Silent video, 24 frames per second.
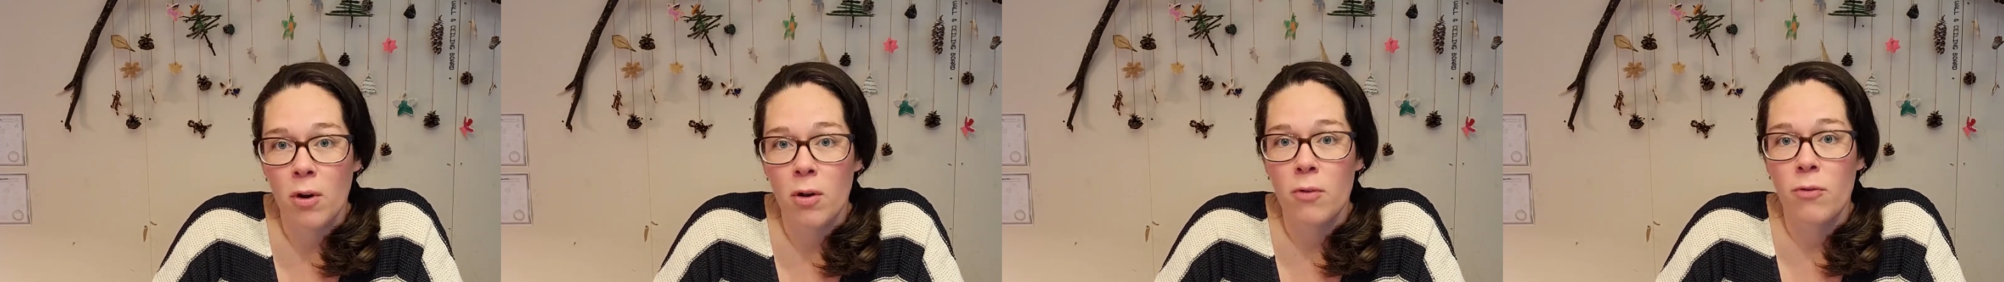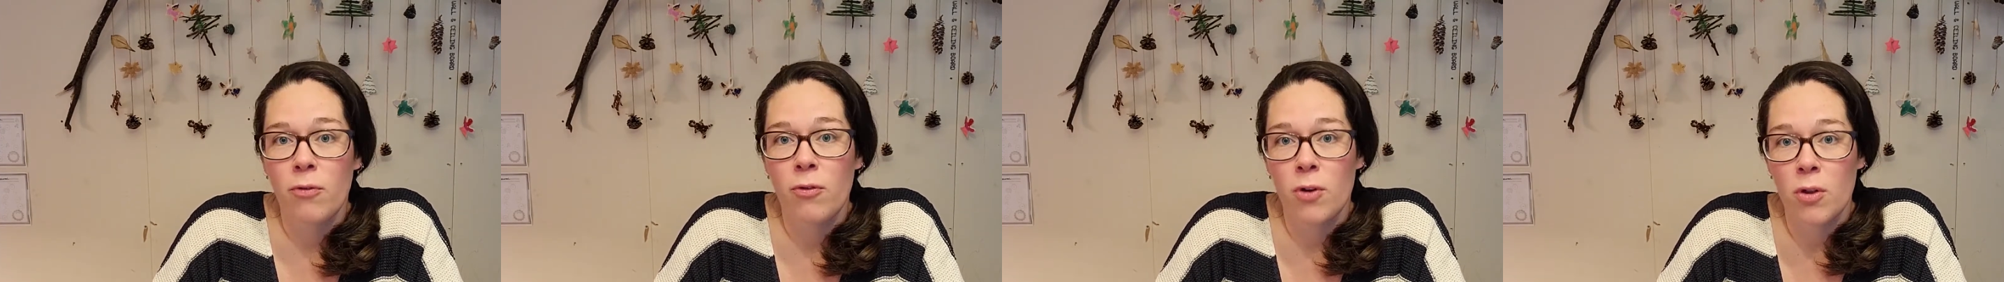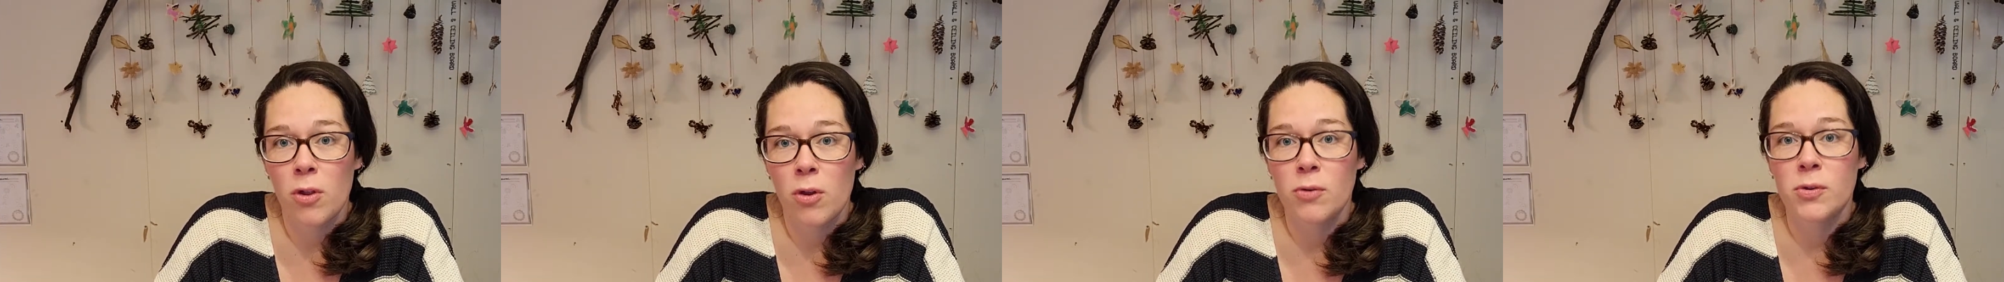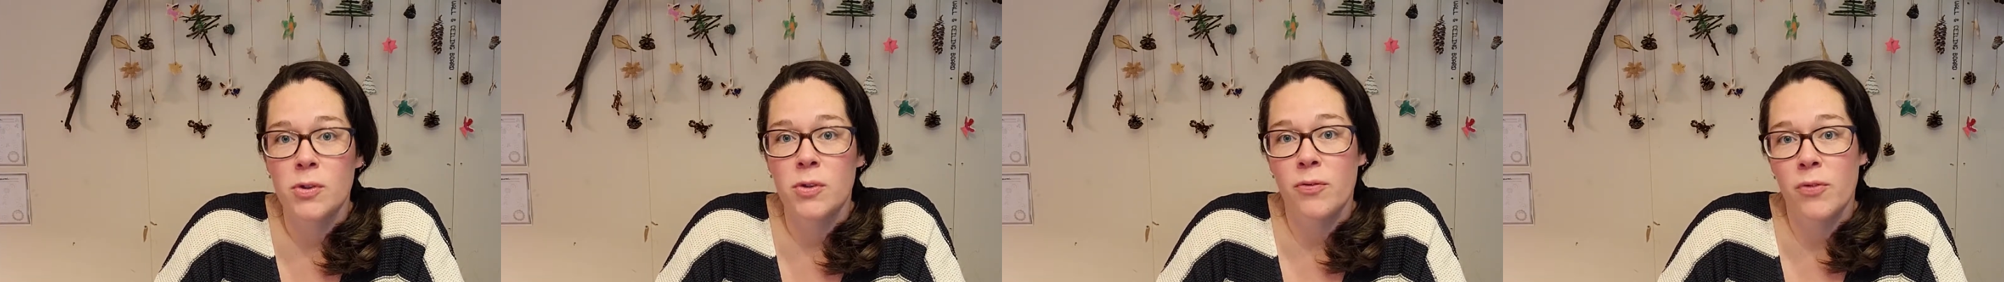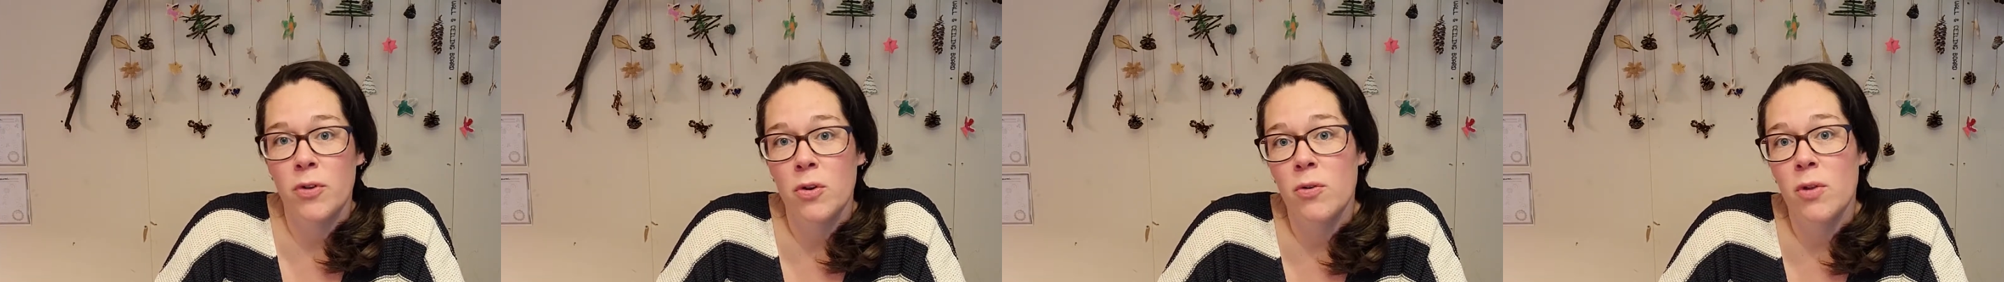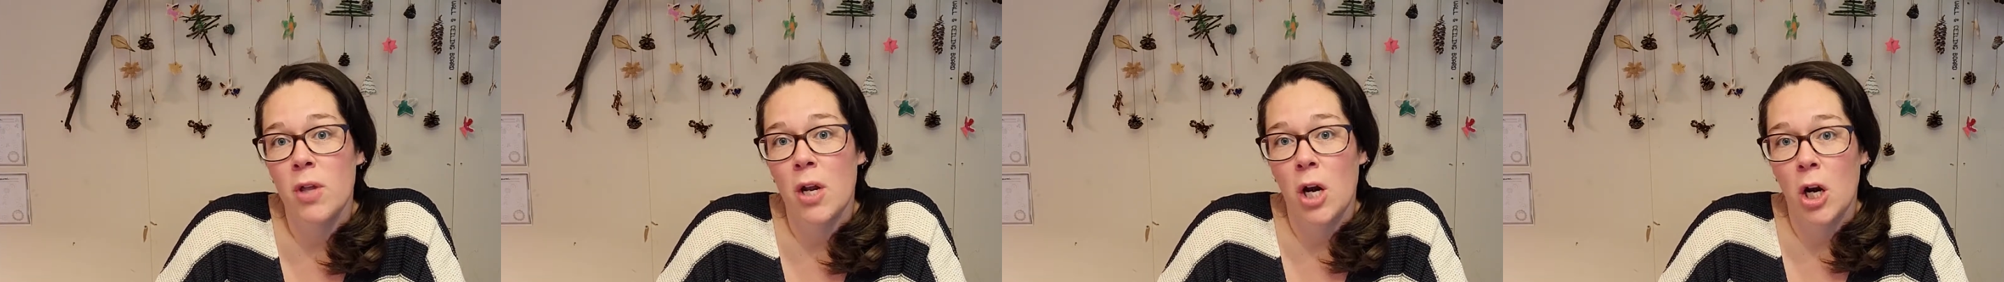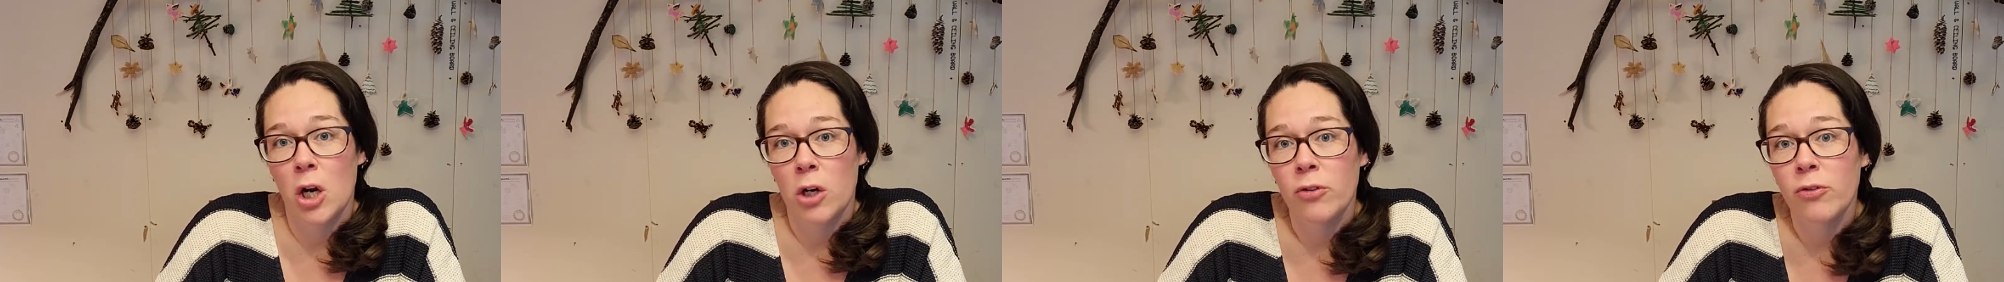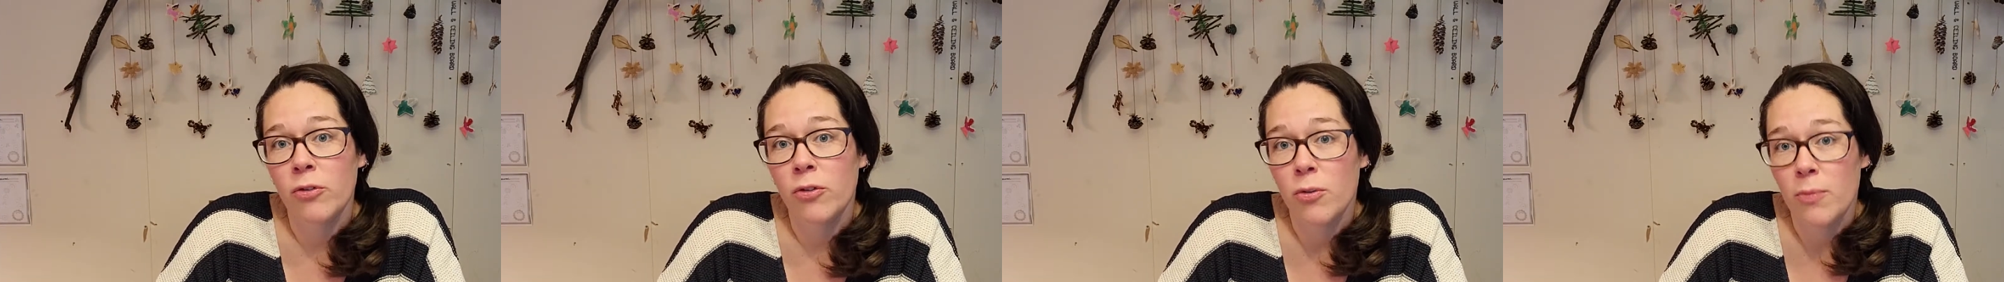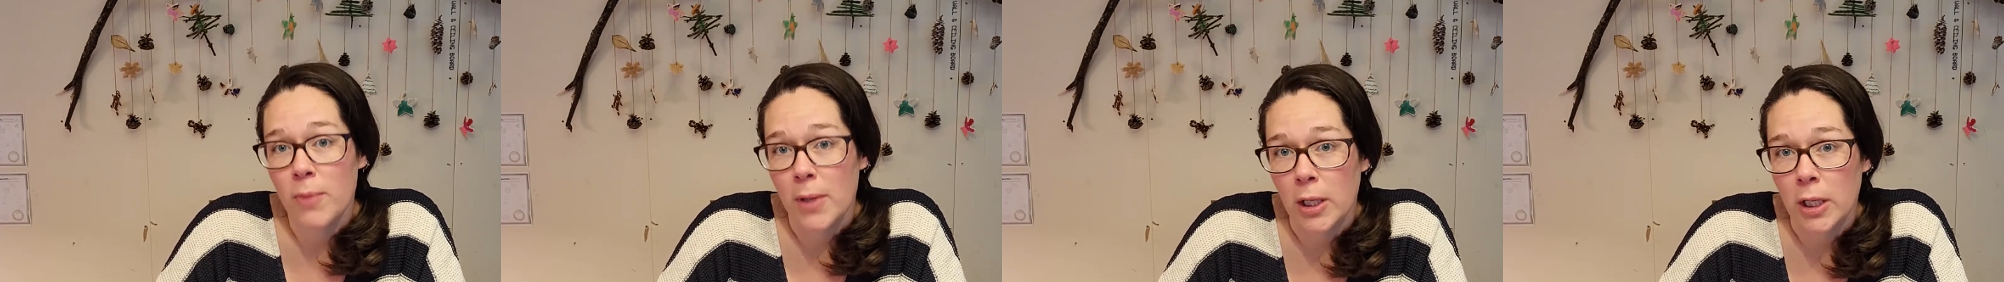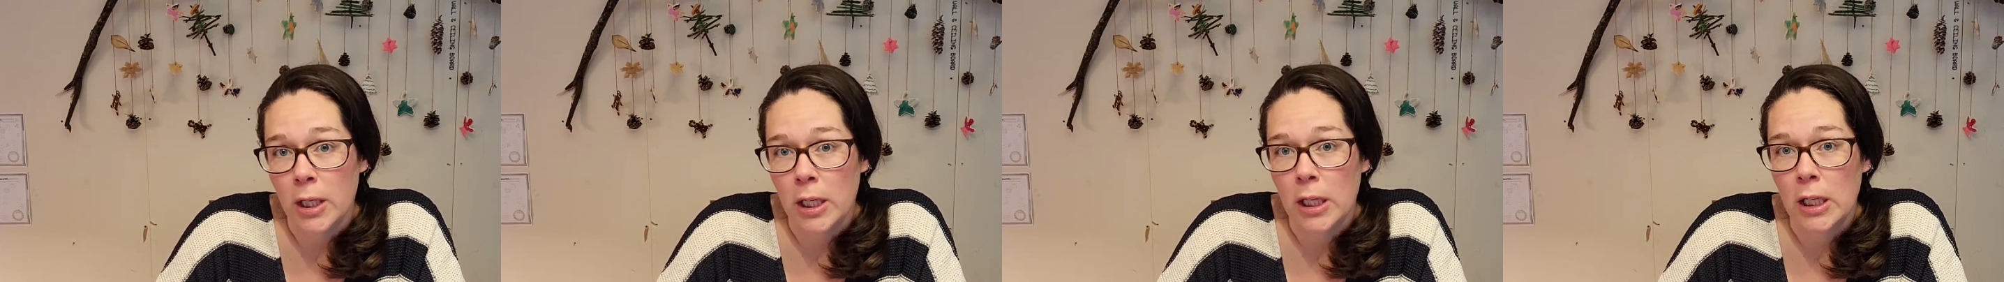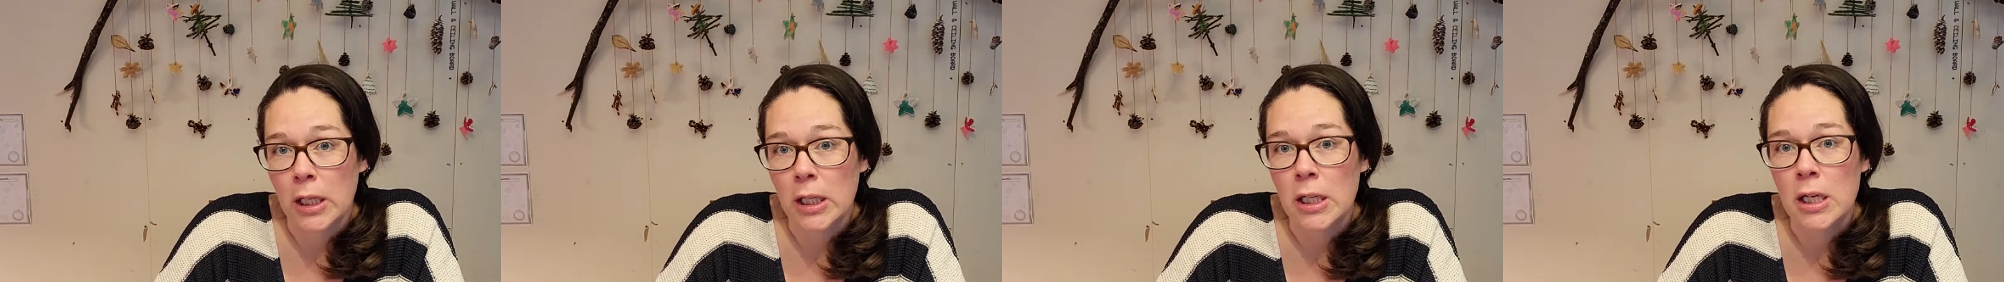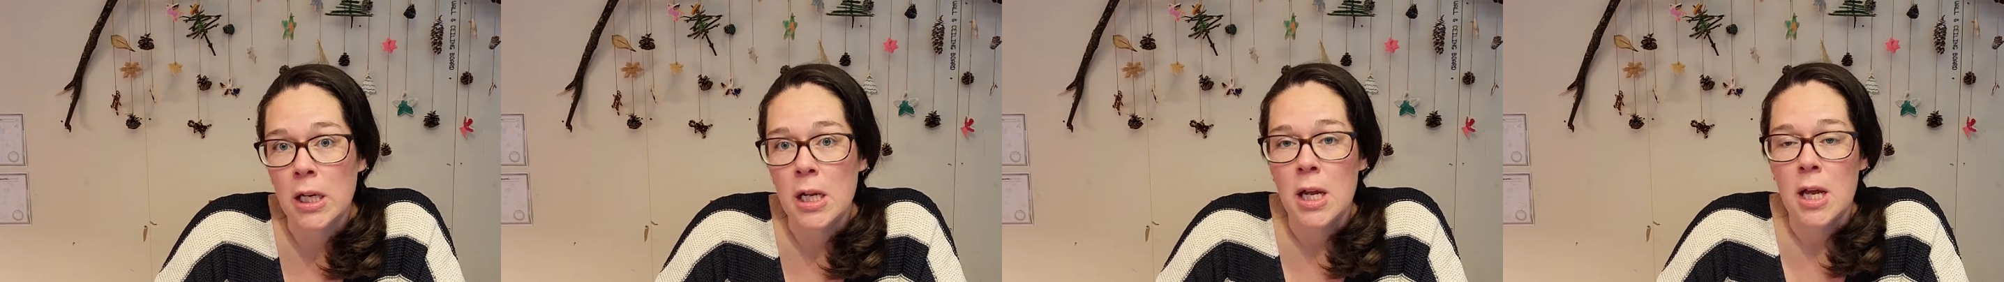For those of you that aren't familiar,